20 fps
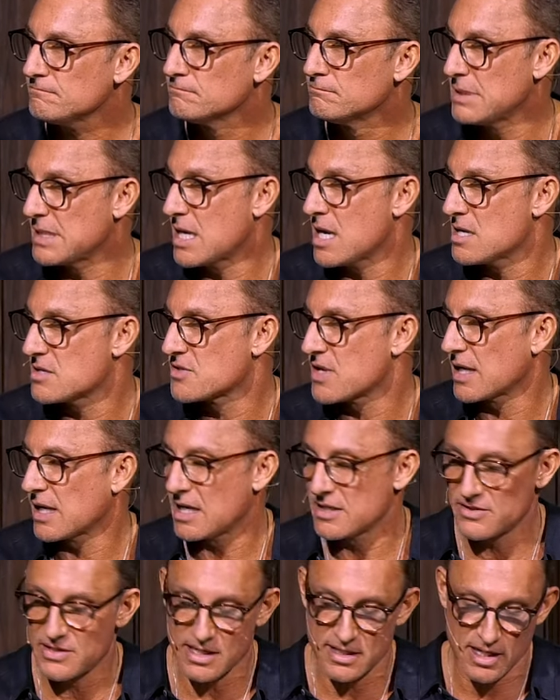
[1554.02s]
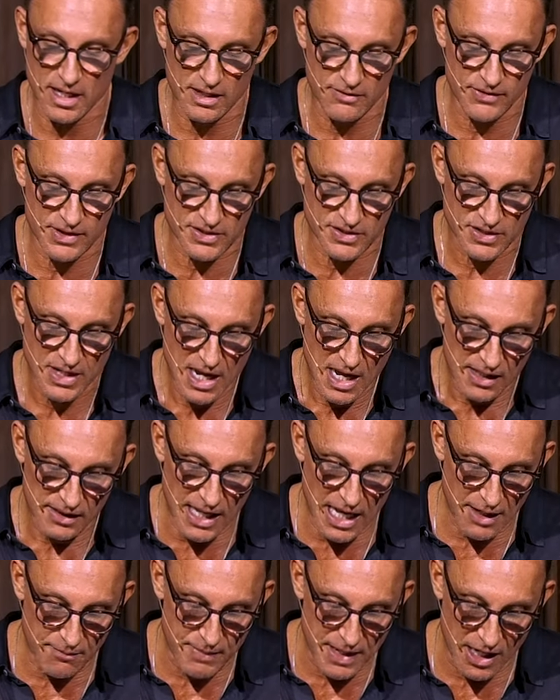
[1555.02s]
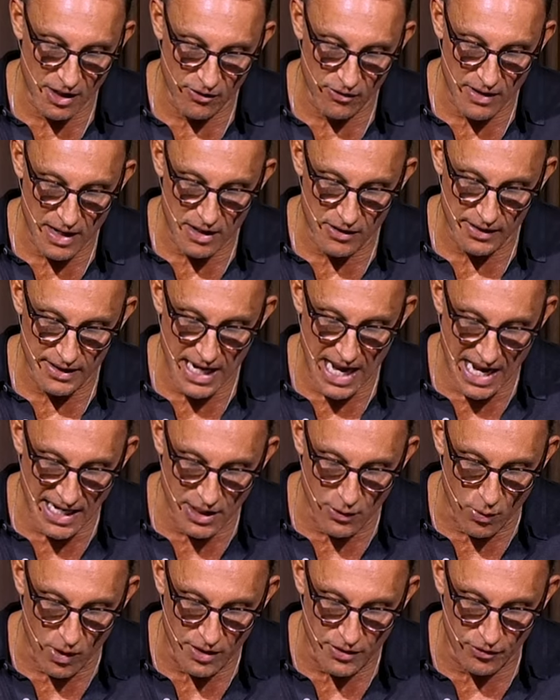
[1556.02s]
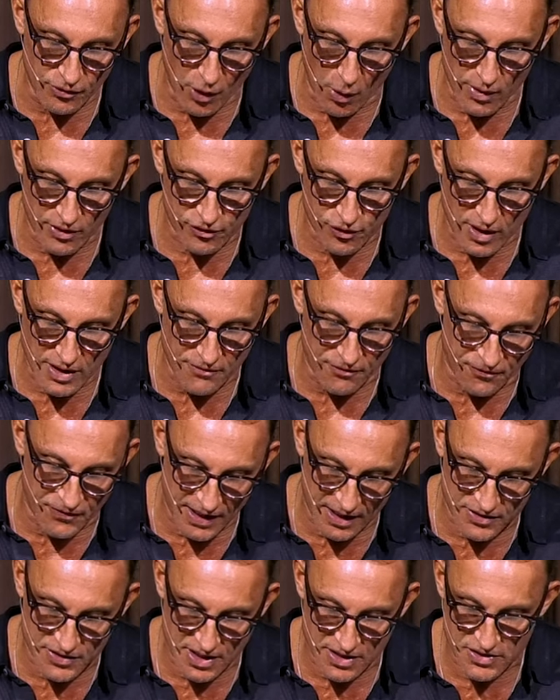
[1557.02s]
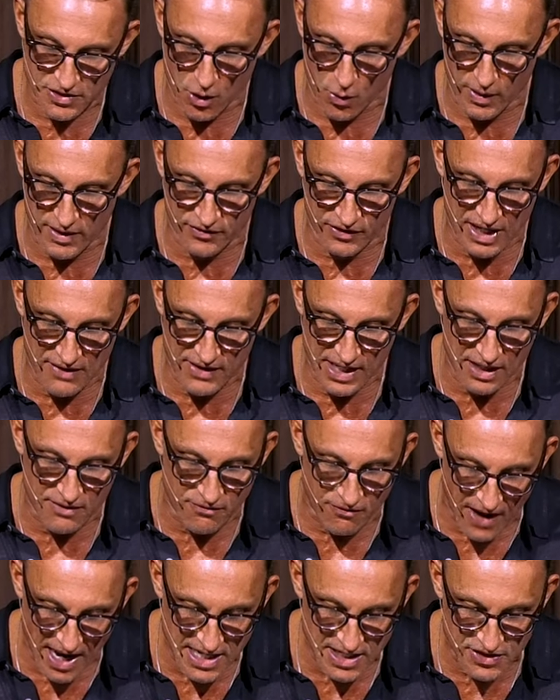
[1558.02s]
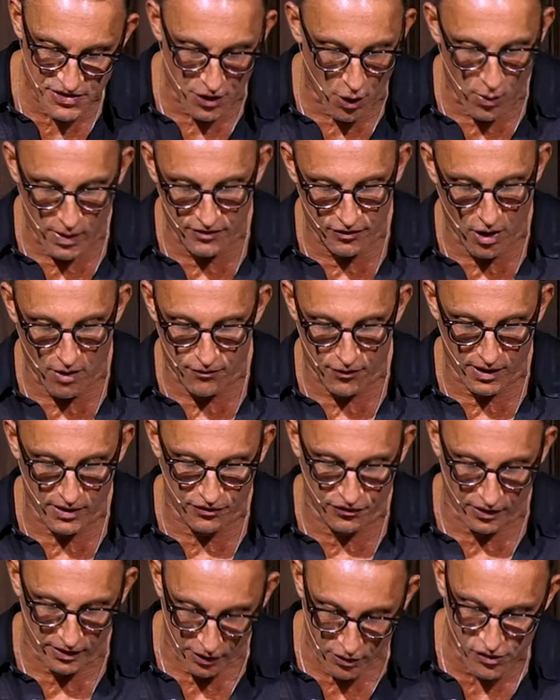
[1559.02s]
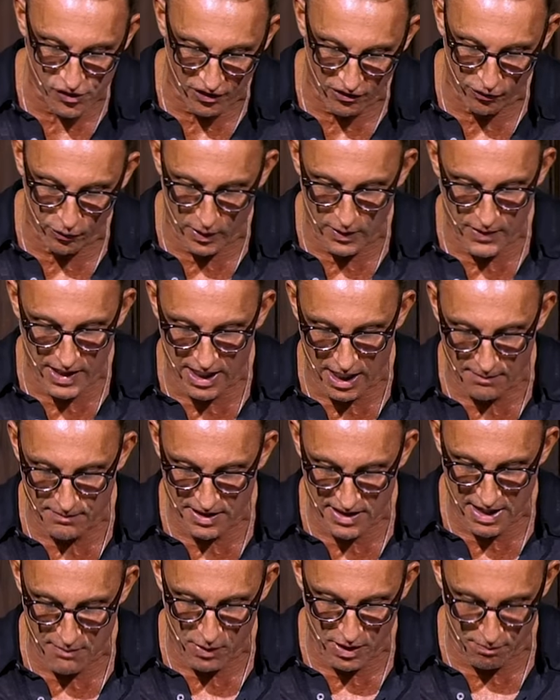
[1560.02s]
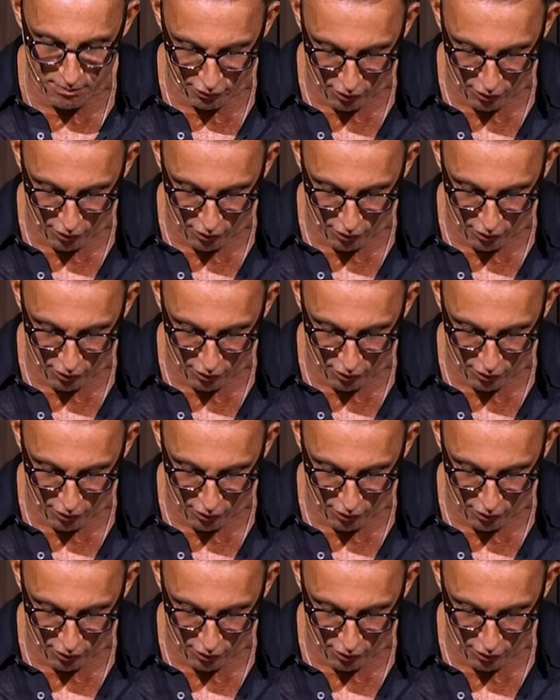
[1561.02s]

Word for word: Because, like I said, none of us like being around anyone who's always trying to fix us, always giving advice, always offering solutions when we come to them with